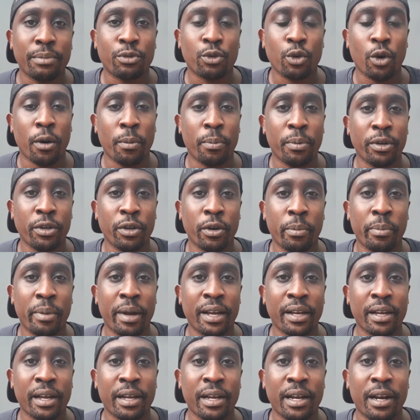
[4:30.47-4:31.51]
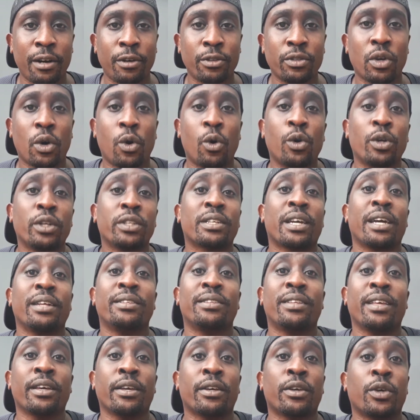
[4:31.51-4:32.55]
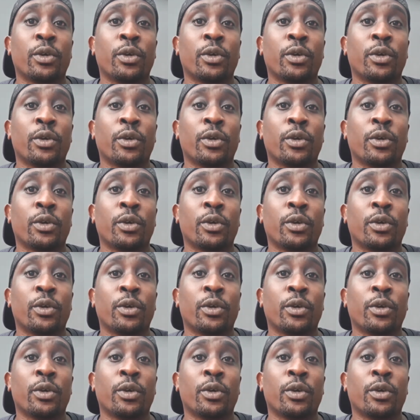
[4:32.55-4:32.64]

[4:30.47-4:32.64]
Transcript: to open your bank account, or it can take